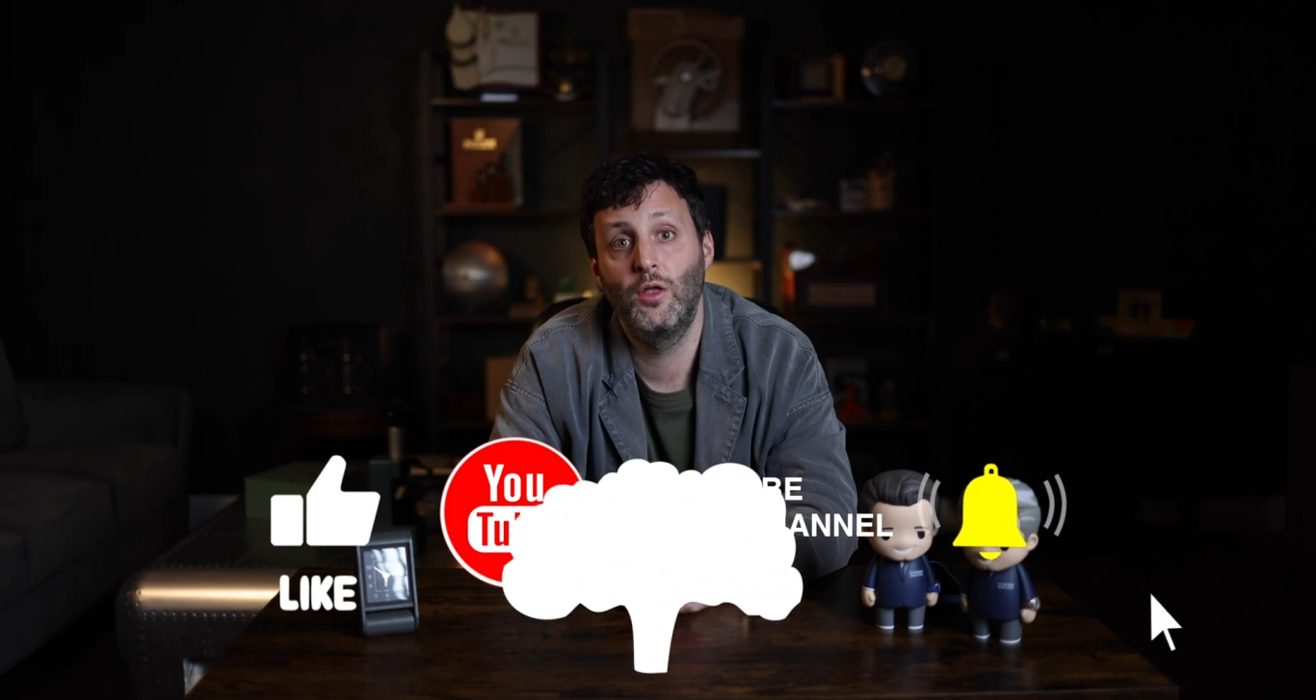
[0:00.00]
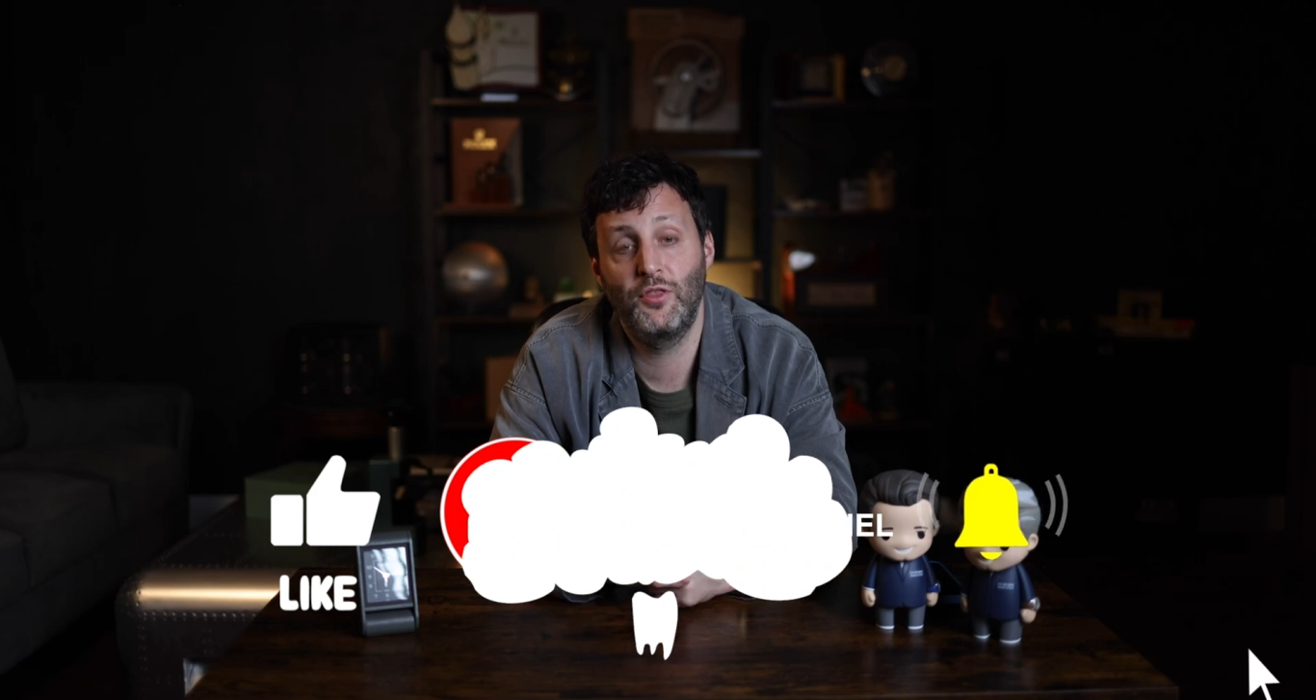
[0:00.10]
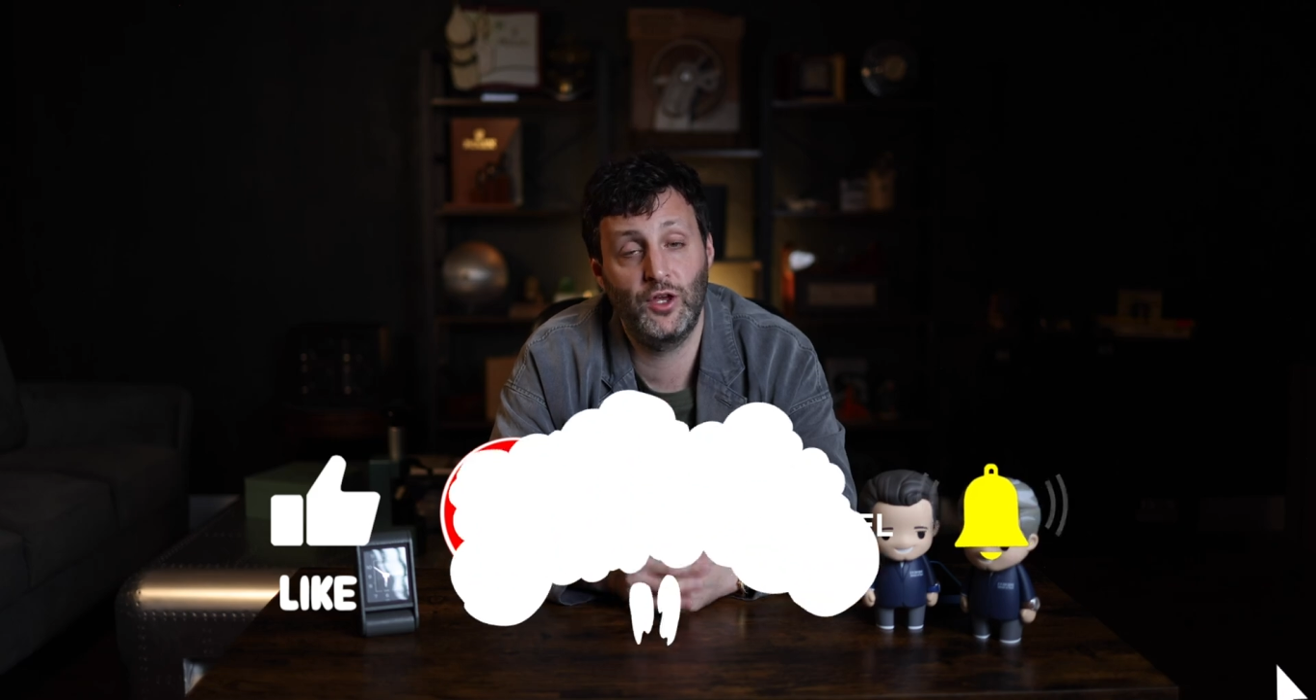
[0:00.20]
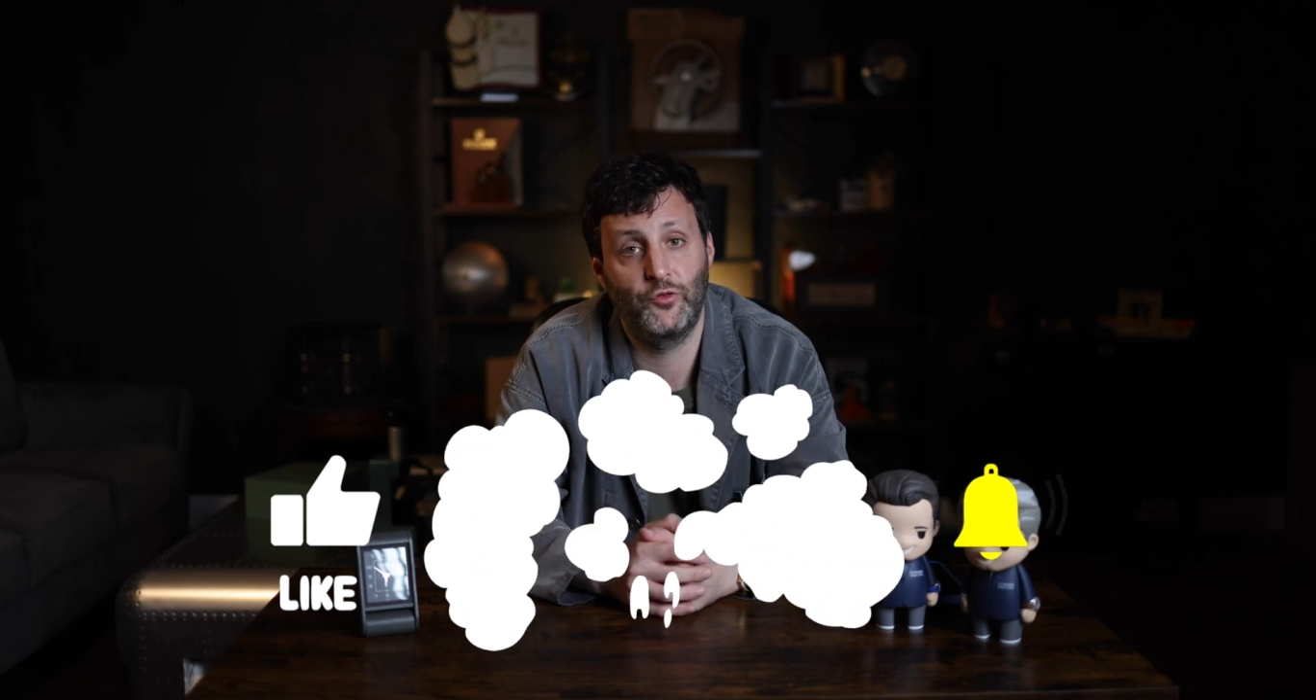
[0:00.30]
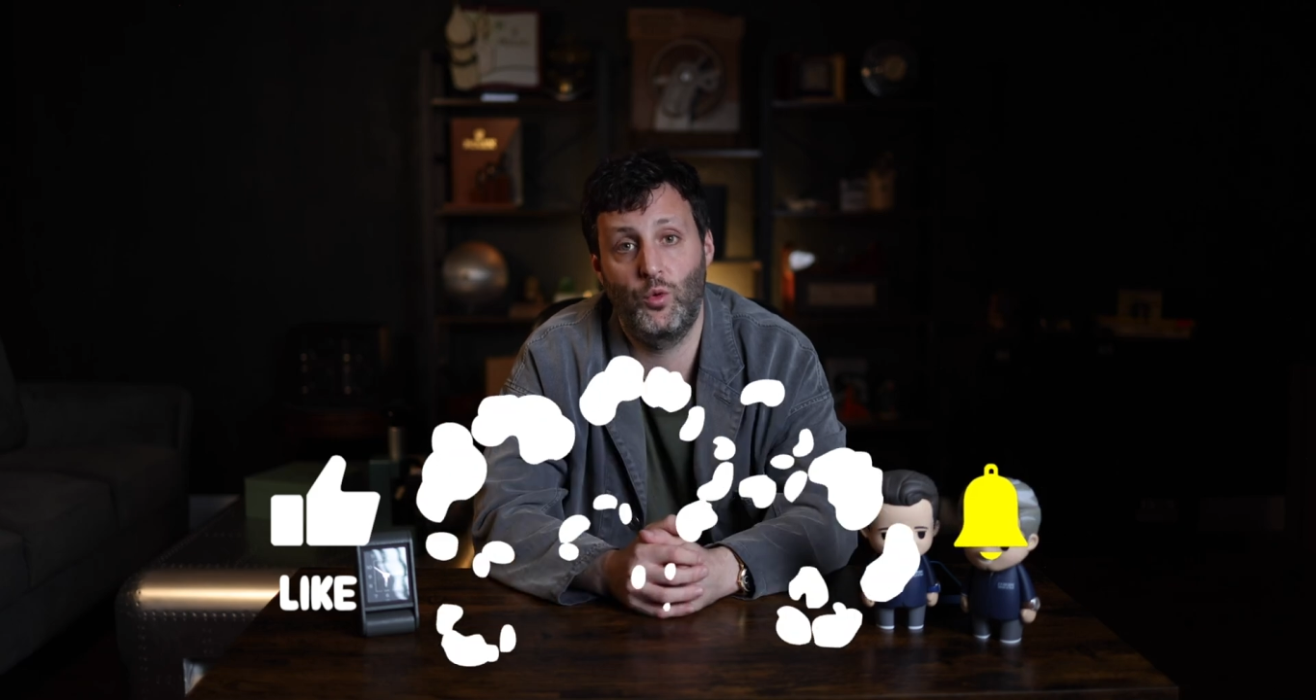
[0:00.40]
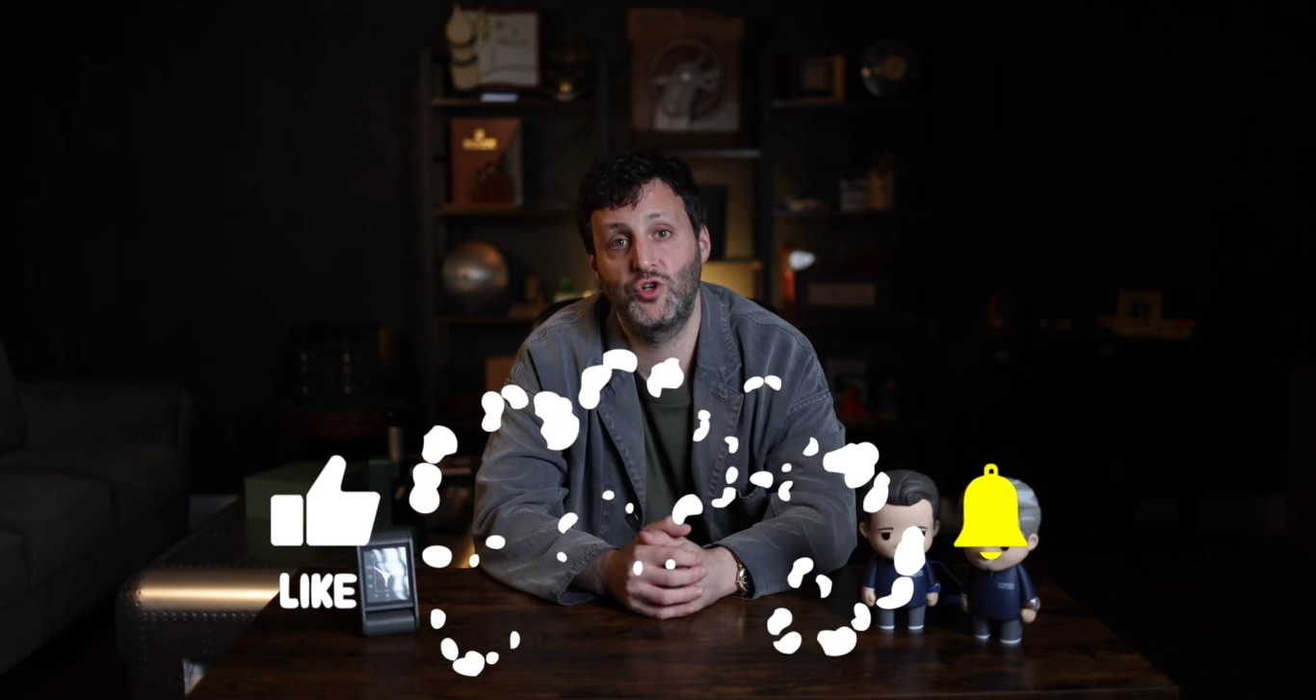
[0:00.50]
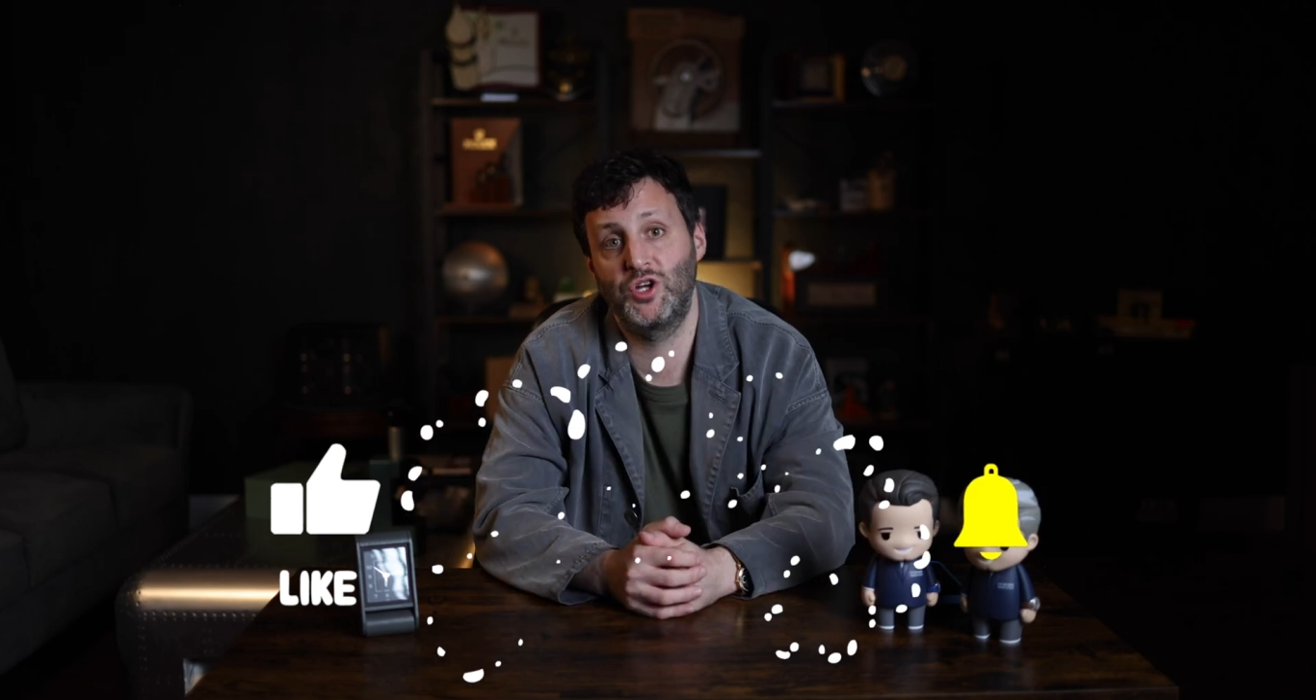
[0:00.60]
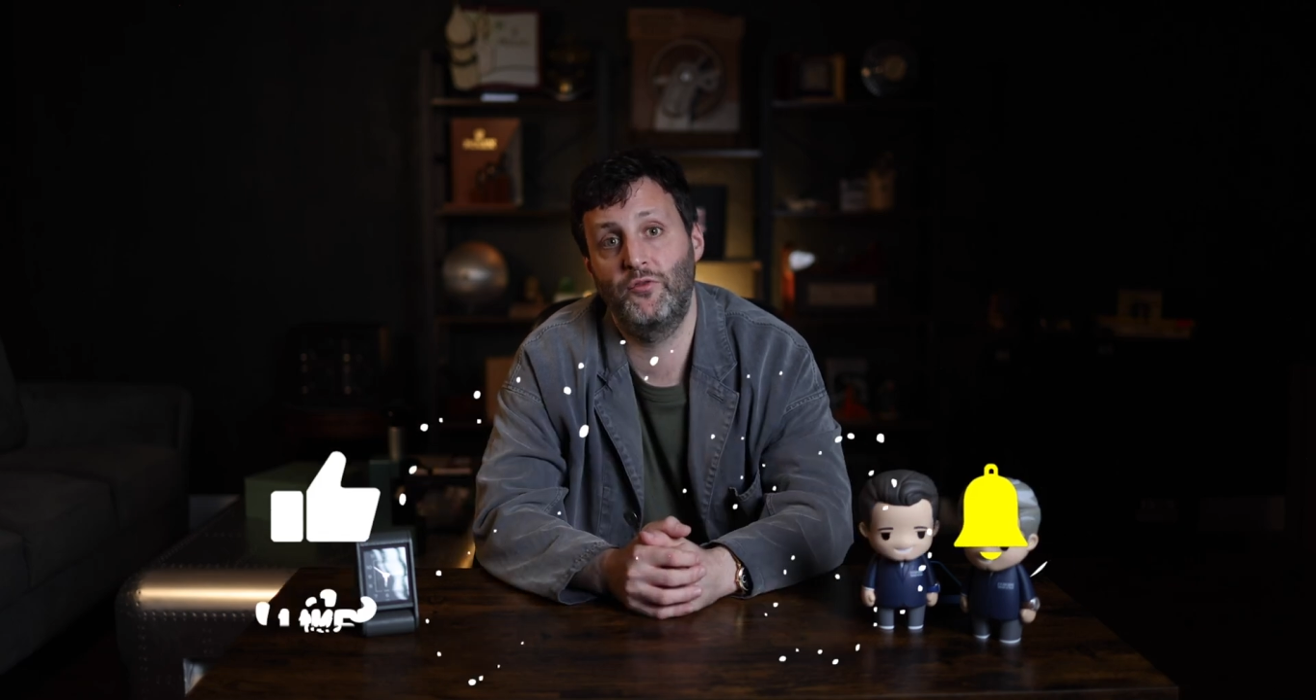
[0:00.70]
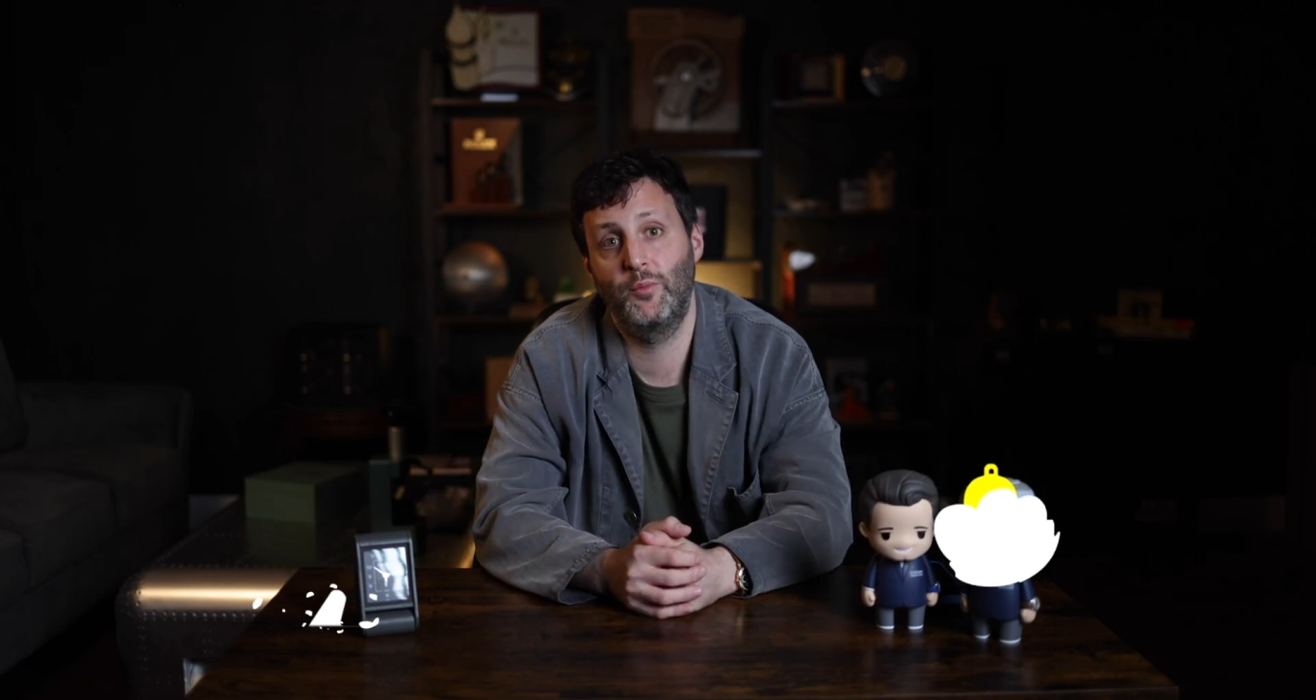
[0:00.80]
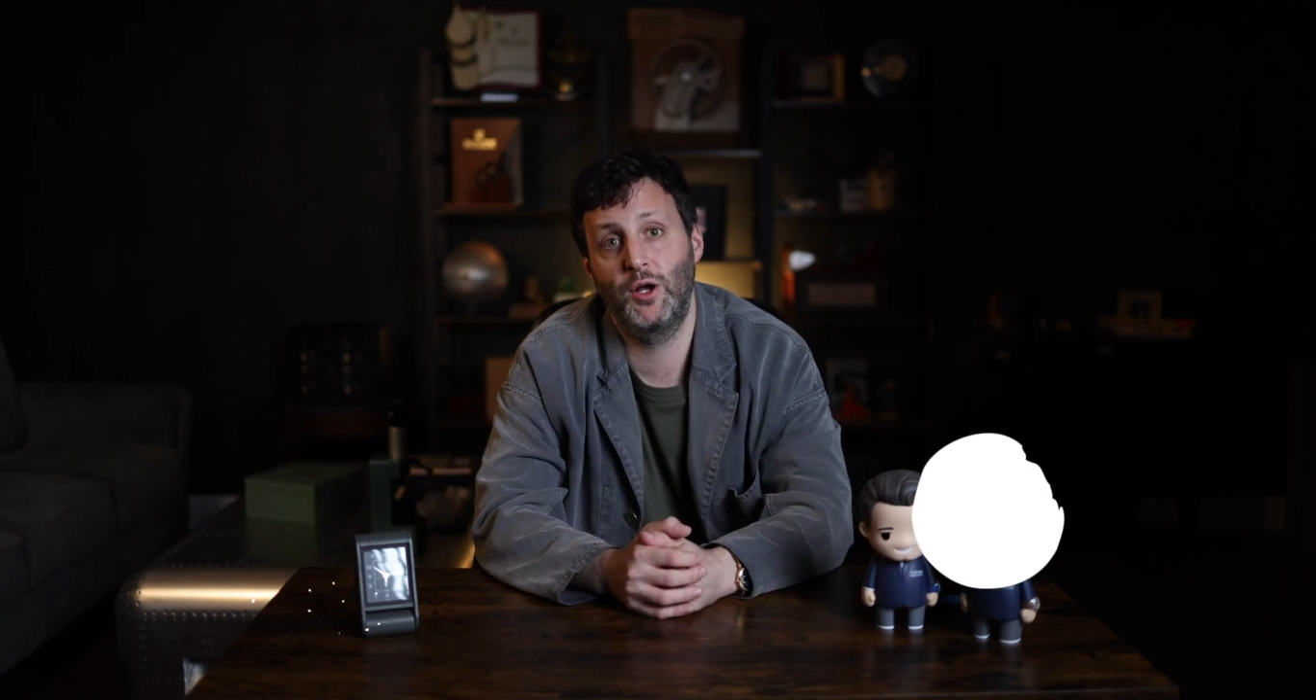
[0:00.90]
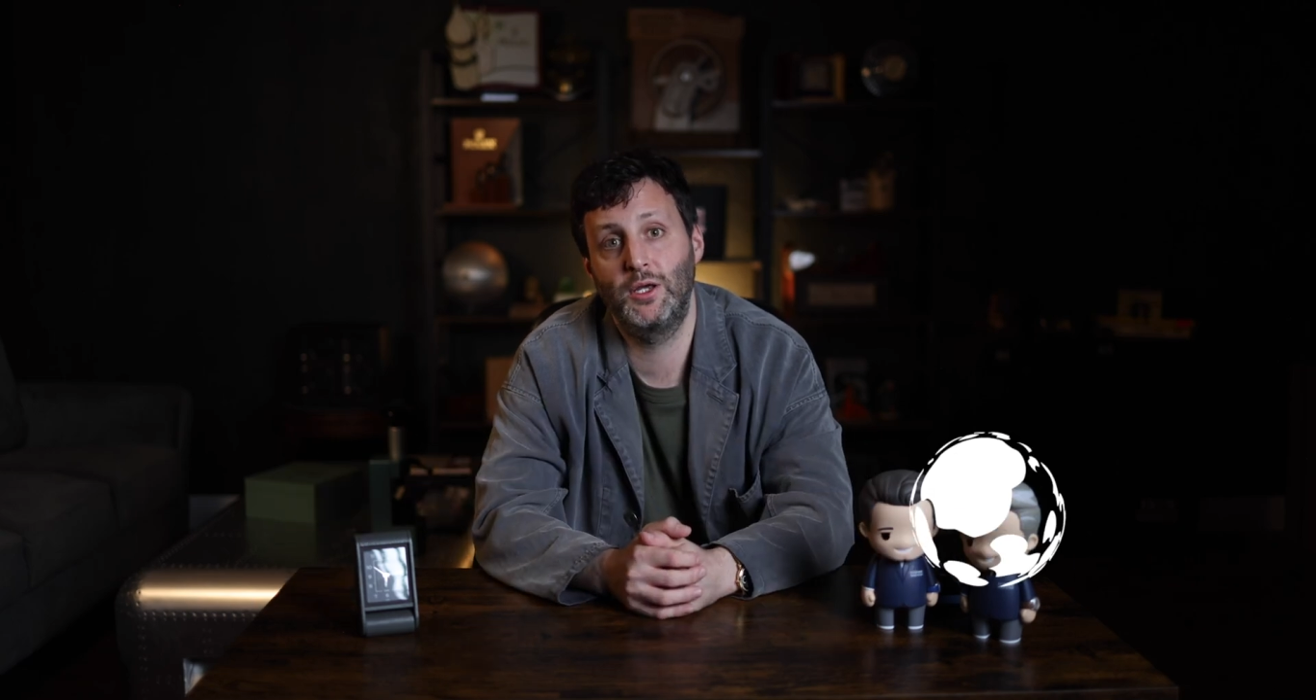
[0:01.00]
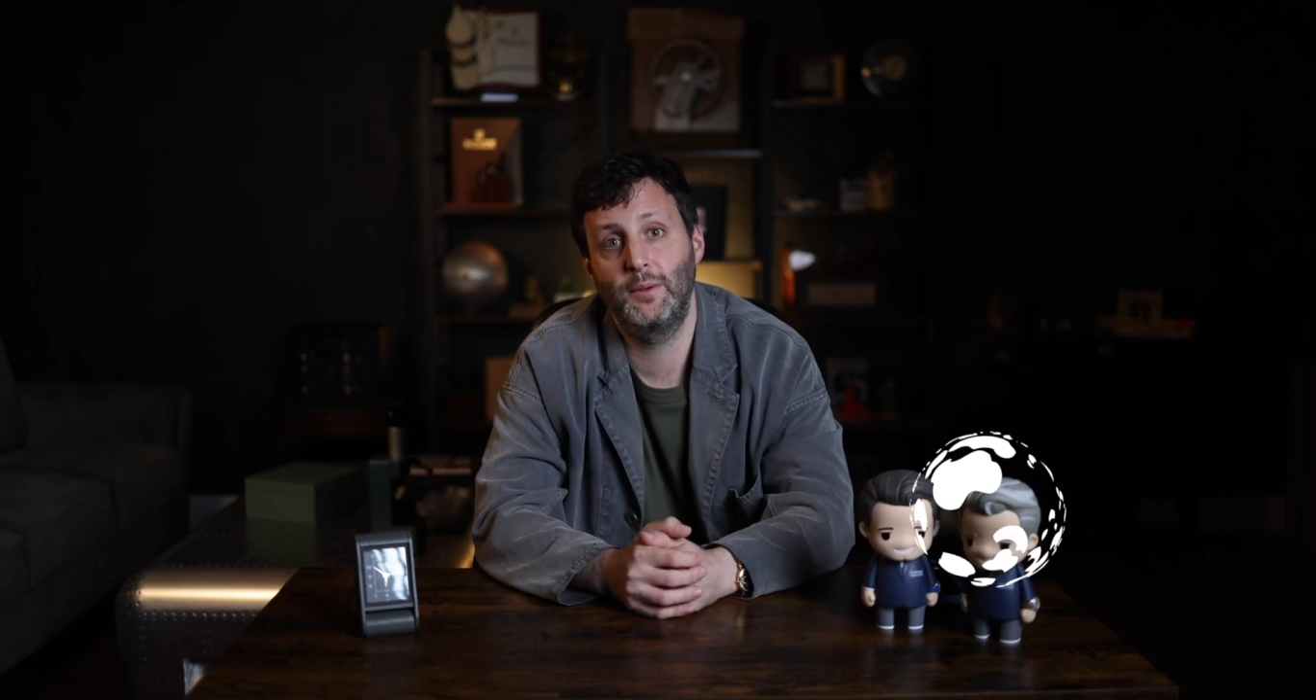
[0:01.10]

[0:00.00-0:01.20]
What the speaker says: Thanks for watching, everybody.